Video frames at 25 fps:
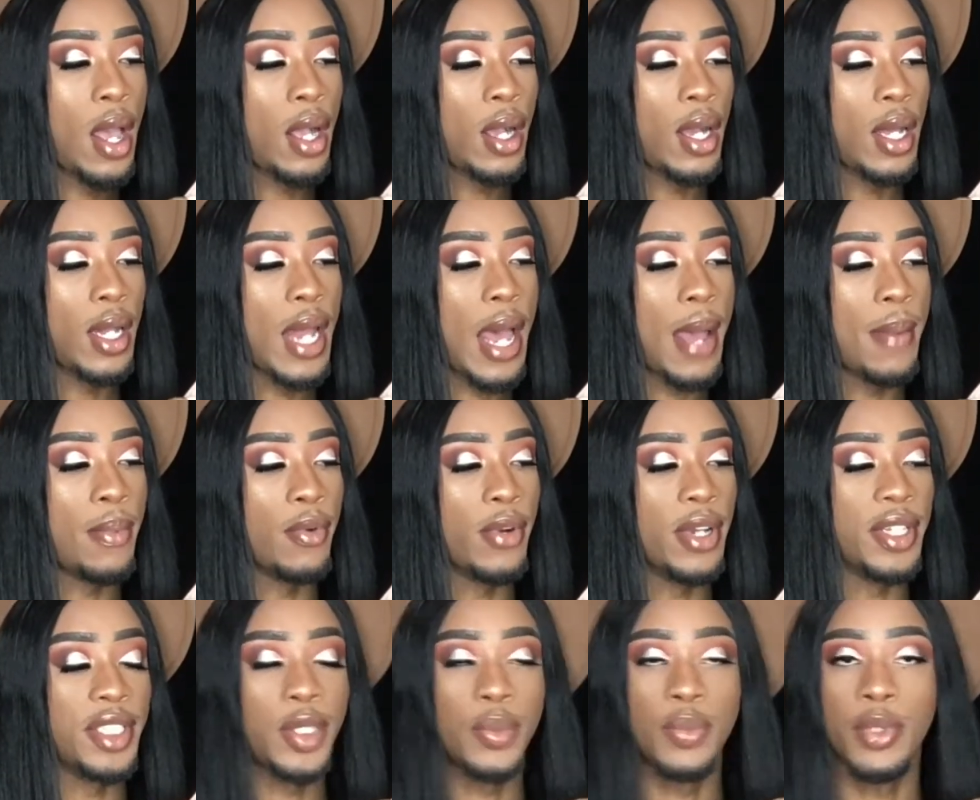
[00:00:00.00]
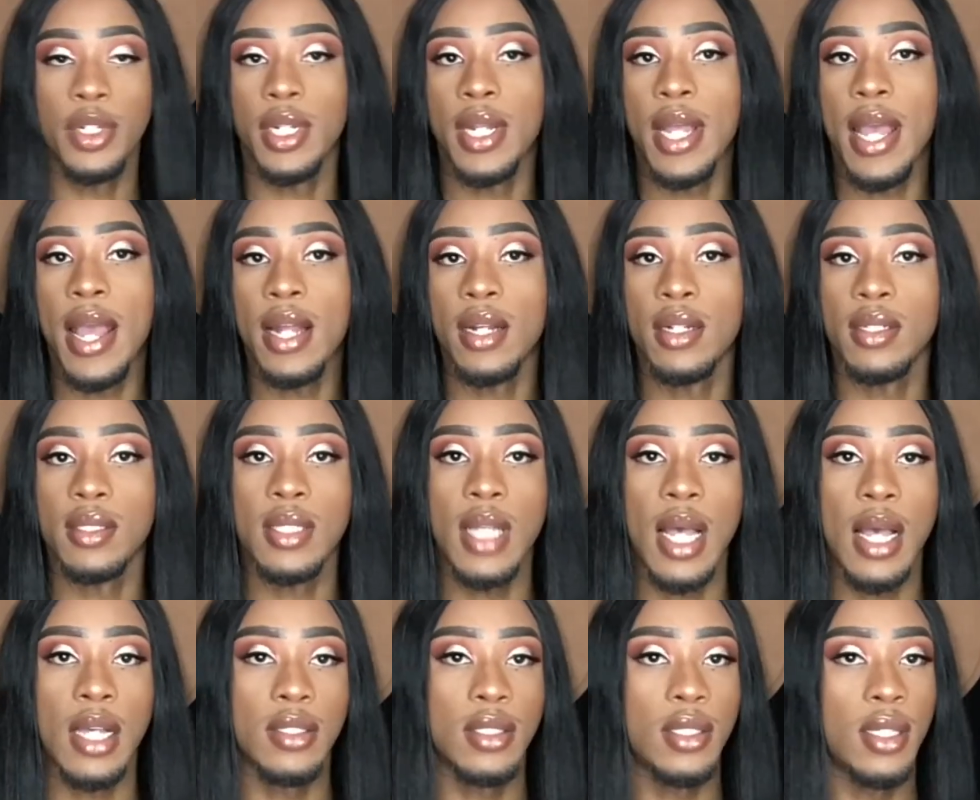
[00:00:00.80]
collaboration with
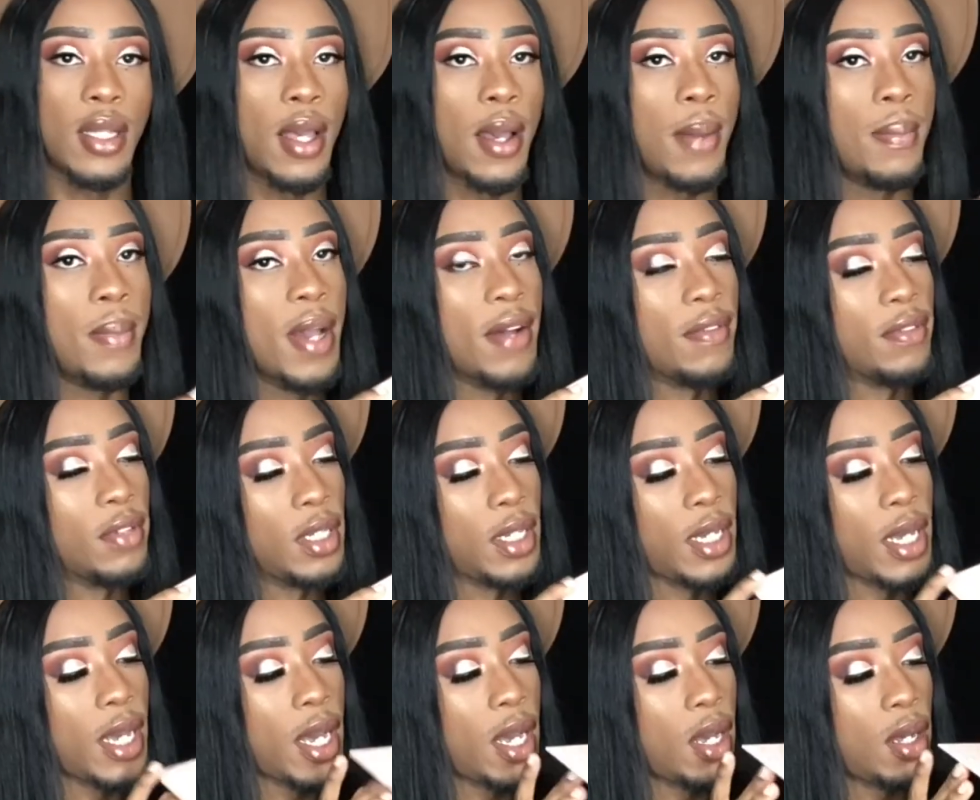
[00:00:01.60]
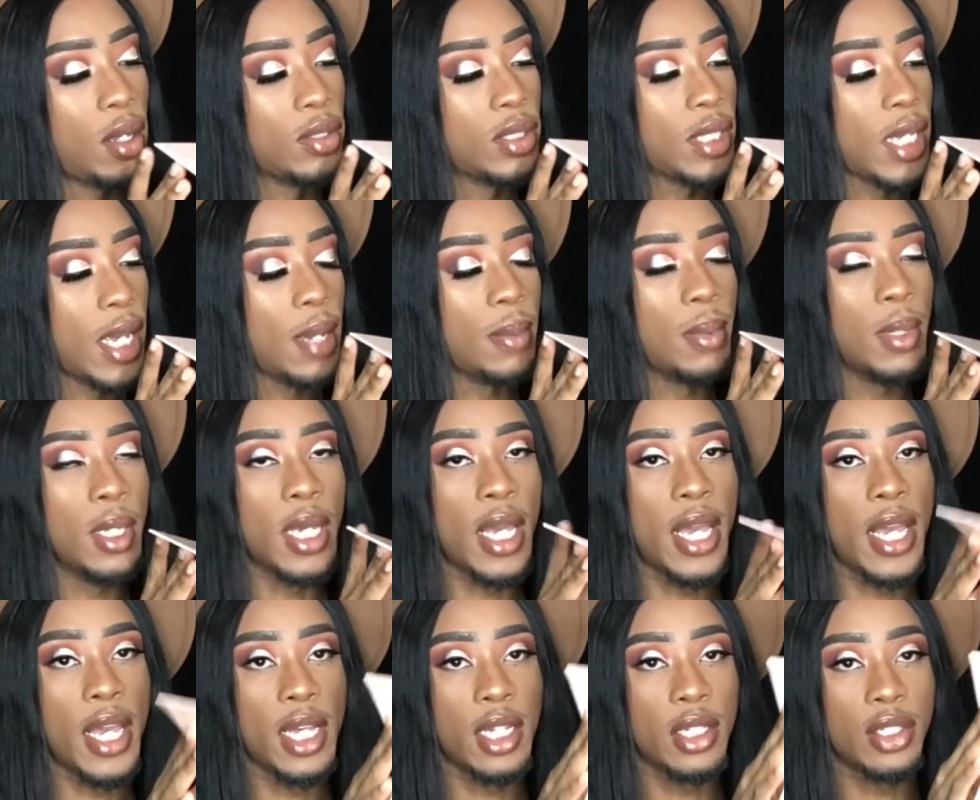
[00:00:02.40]
Anastasia Beverly Hills,
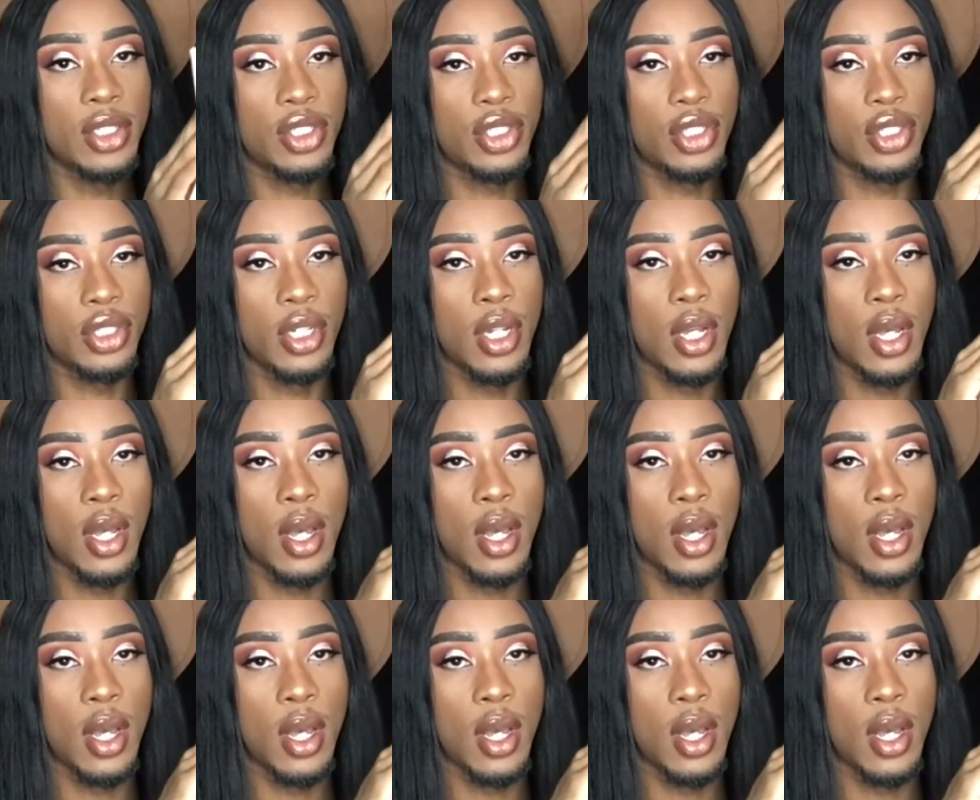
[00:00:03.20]
ABH.